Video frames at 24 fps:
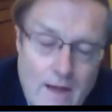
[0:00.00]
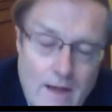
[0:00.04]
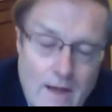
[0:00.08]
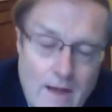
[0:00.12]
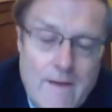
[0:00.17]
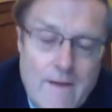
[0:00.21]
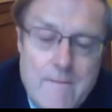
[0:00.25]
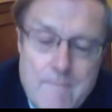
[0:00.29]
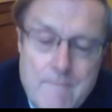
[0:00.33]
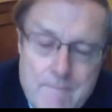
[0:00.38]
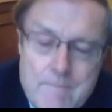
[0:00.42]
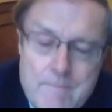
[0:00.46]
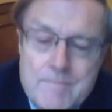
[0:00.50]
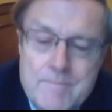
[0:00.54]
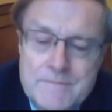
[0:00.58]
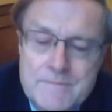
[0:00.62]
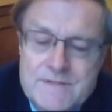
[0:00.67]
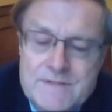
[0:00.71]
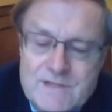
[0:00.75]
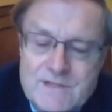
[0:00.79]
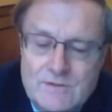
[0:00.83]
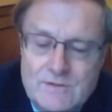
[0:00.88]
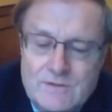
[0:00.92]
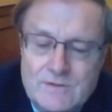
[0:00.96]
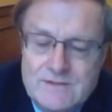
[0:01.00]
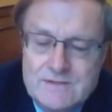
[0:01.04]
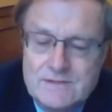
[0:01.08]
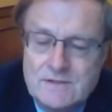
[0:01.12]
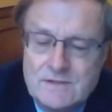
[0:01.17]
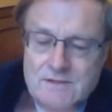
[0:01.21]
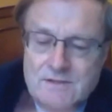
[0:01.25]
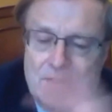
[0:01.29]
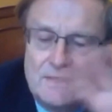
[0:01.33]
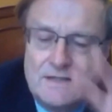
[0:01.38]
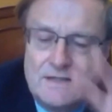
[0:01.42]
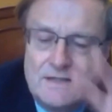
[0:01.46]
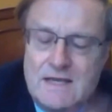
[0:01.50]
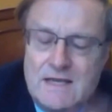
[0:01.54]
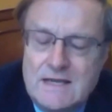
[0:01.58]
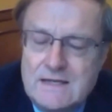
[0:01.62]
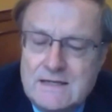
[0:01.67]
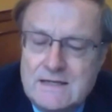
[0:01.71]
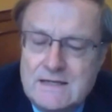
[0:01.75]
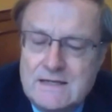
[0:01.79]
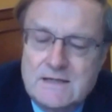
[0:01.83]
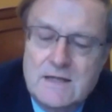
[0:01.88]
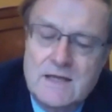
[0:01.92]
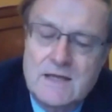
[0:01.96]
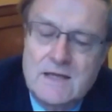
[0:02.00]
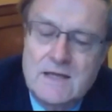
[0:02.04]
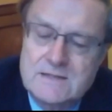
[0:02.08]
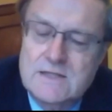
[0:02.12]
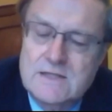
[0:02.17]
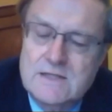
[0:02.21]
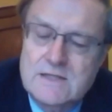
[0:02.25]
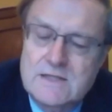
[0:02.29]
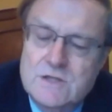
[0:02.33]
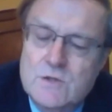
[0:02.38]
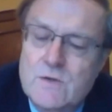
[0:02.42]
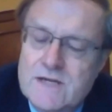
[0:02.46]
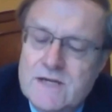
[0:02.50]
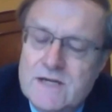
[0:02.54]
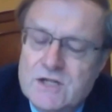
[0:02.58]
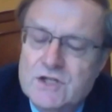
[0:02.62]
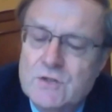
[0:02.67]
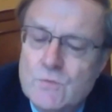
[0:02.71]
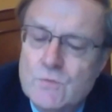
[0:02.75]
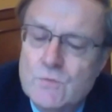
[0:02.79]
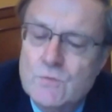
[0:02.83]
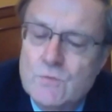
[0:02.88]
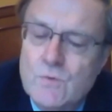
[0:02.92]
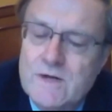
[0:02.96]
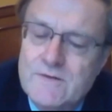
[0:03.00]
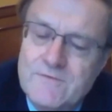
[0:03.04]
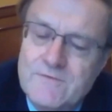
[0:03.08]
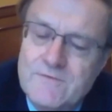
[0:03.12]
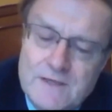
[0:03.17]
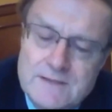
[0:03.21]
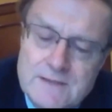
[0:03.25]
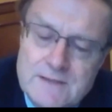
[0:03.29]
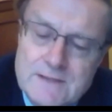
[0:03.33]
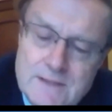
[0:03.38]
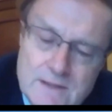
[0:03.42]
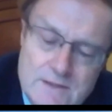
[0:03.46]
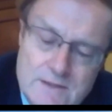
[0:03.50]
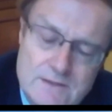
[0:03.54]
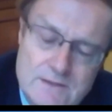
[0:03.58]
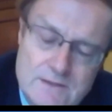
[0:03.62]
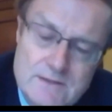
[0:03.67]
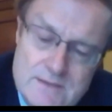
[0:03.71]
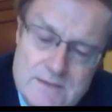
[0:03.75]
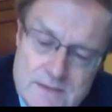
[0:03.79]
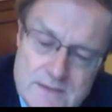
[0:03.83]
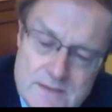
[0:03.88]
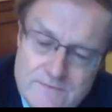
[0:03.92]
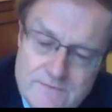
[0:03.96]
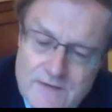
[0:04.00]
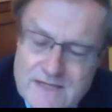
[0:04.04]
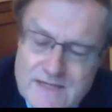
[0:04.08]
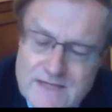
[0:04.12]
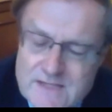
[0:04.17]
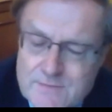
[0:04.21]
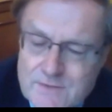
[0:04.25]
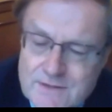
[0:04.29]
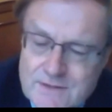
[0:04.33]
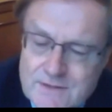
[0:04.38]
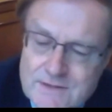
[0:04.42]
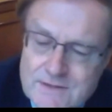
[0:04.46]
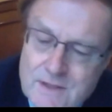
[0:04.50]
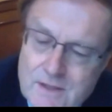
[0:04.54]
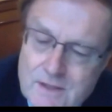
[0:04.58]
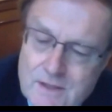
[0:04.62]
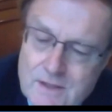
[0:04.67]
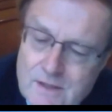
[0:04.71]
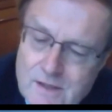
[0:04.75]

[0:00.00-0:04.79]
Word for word: Um, so it's, it, it is a, a situation where funding and investment